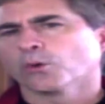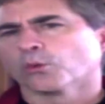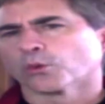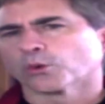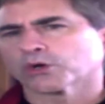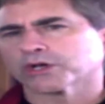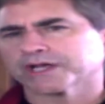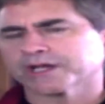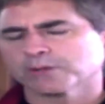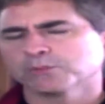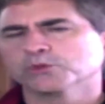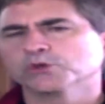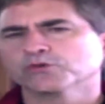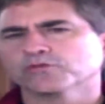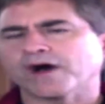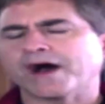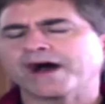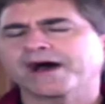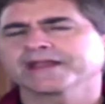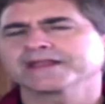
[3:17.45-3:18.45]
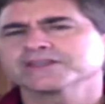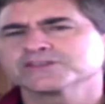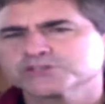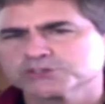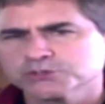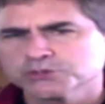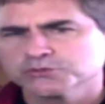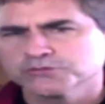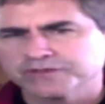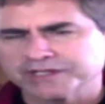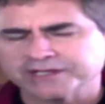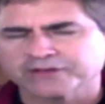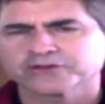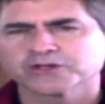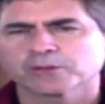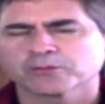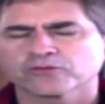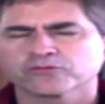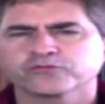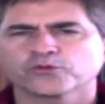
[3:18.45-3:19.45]
We're going to move on into video
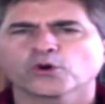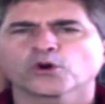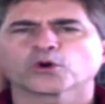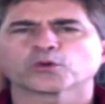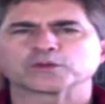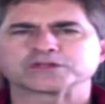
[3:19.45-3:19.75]
number 4,